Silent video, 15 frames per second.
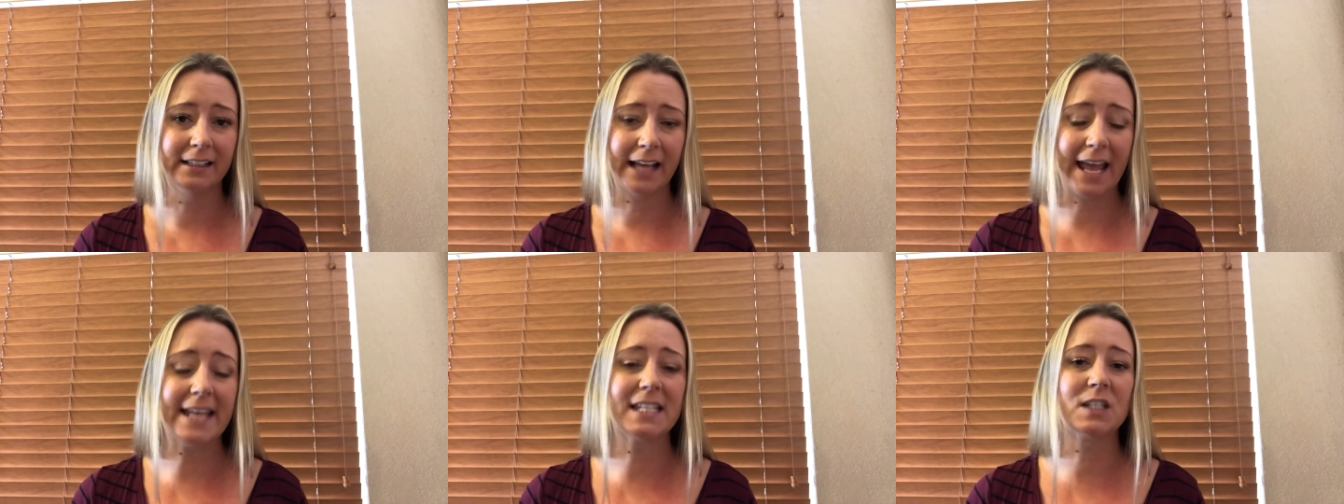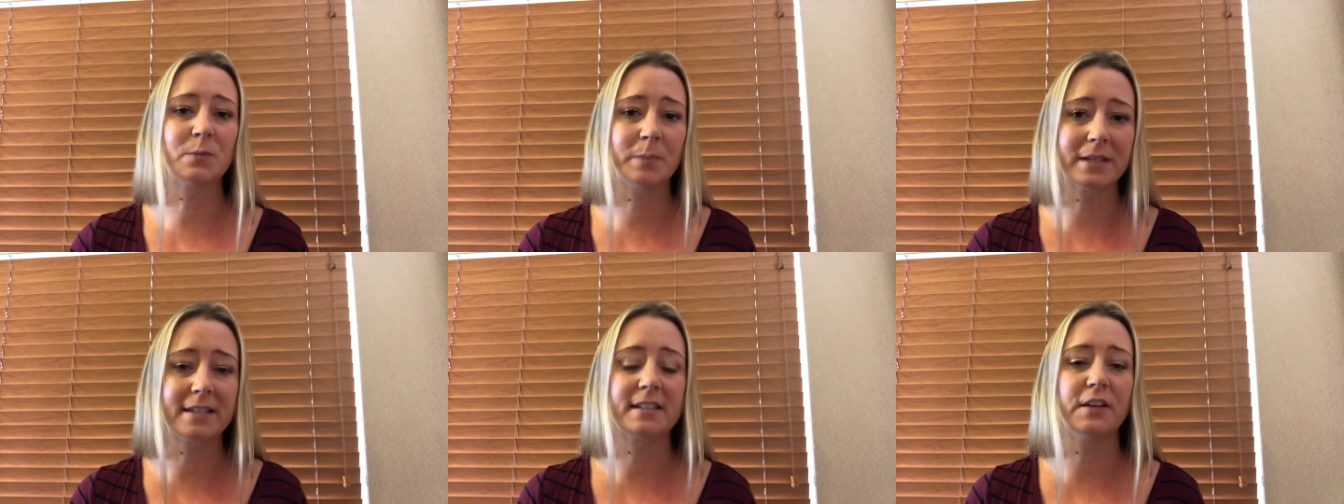a
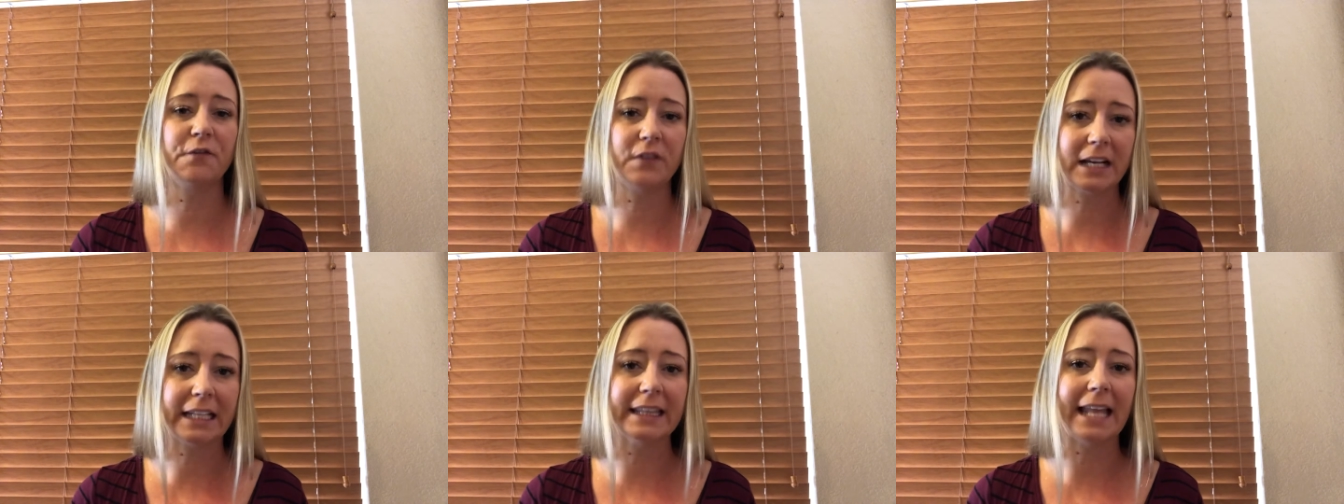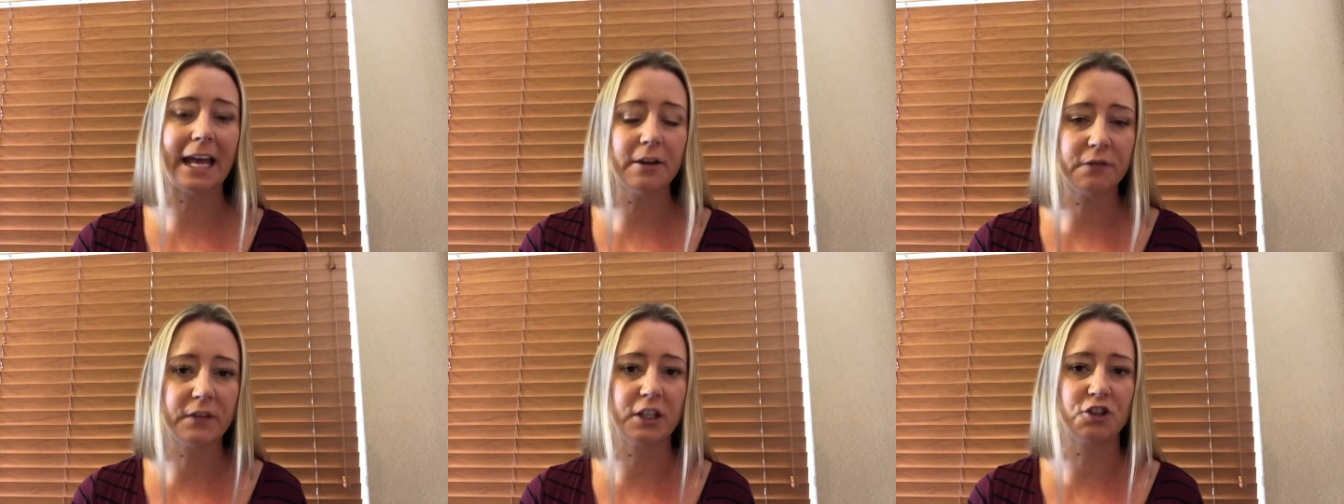specific
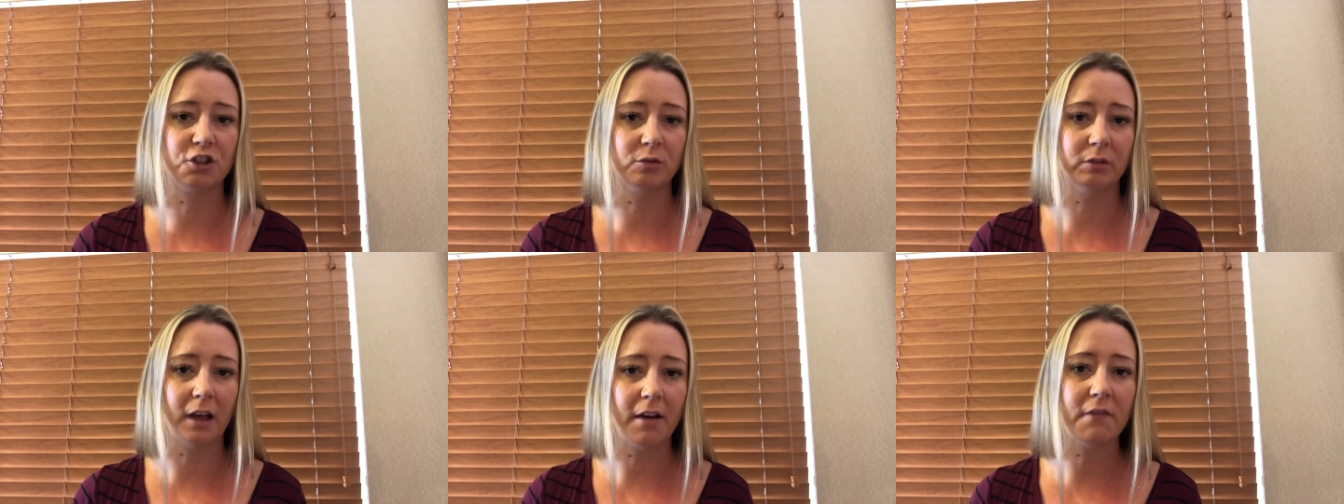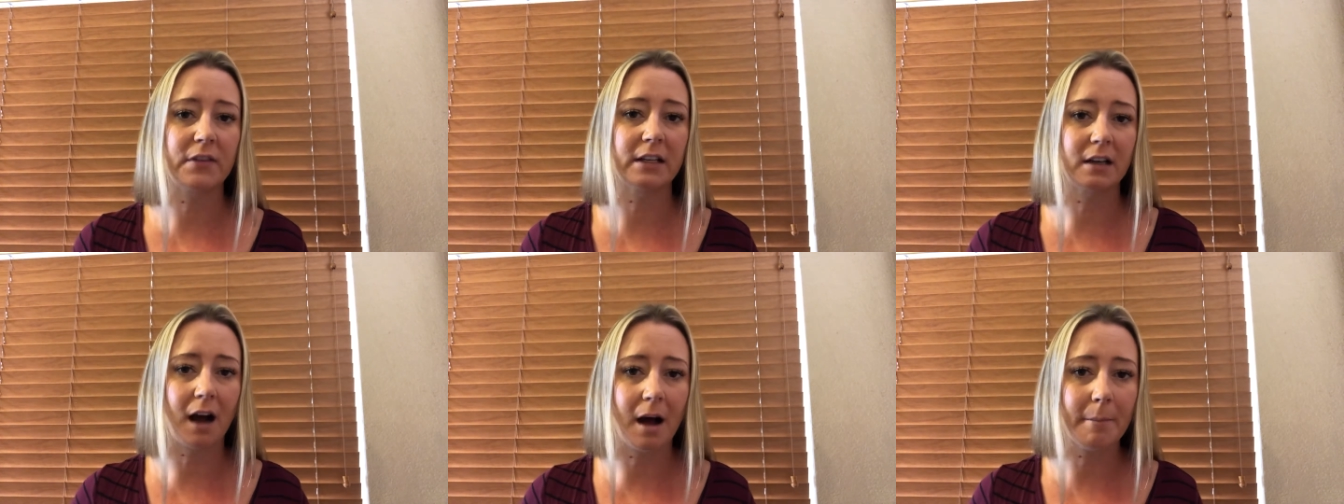life that you love,
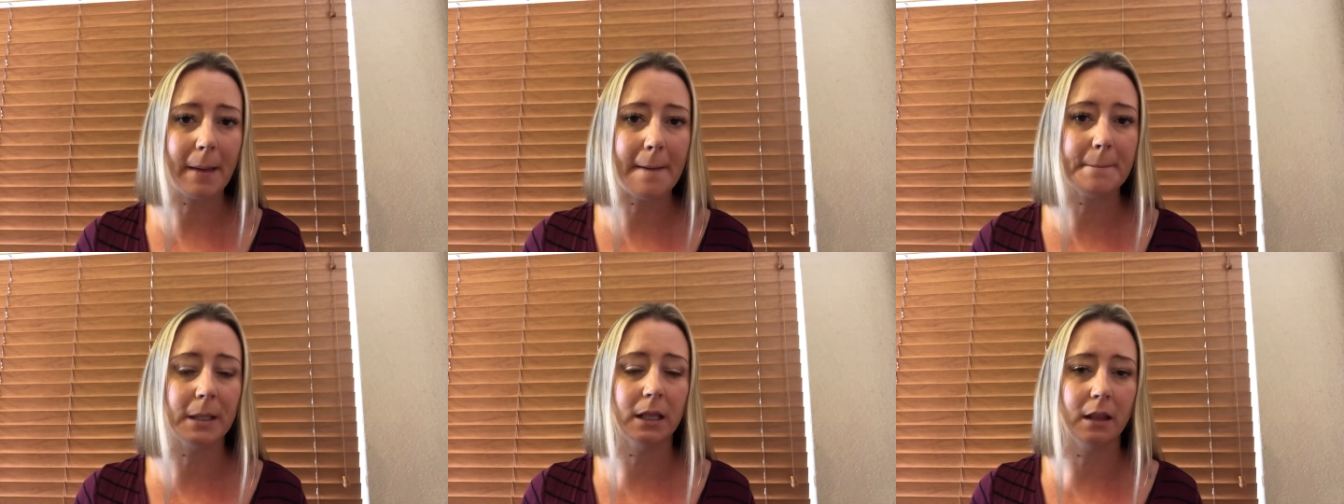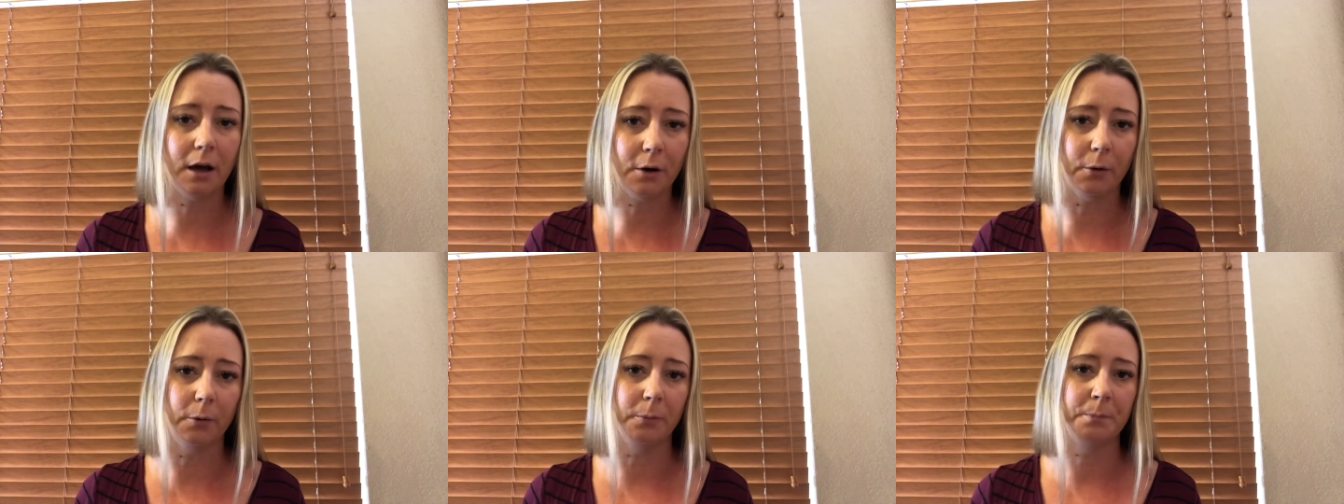then comment
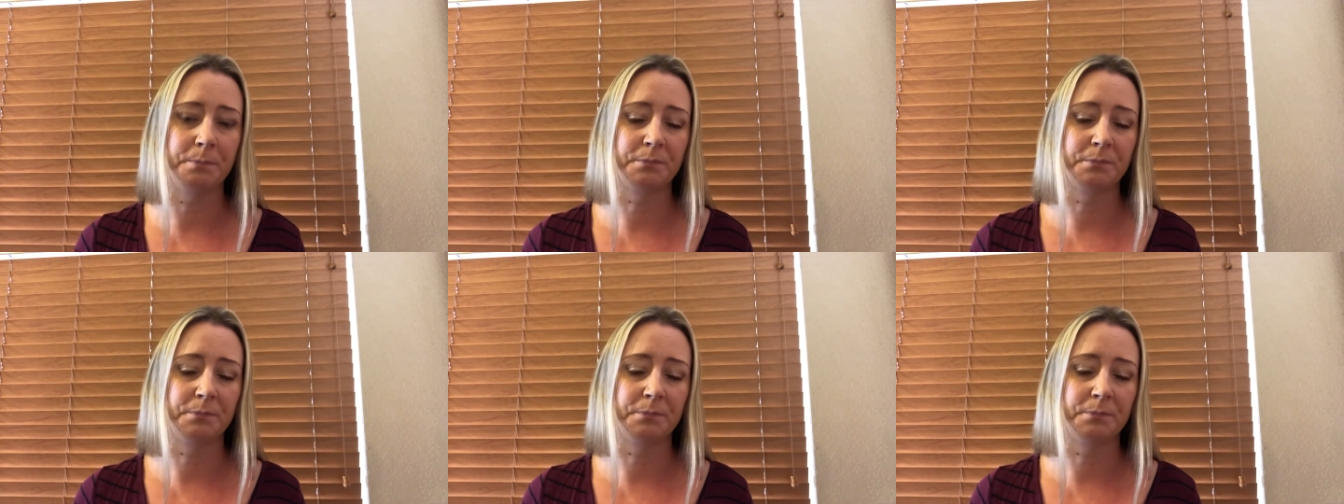below.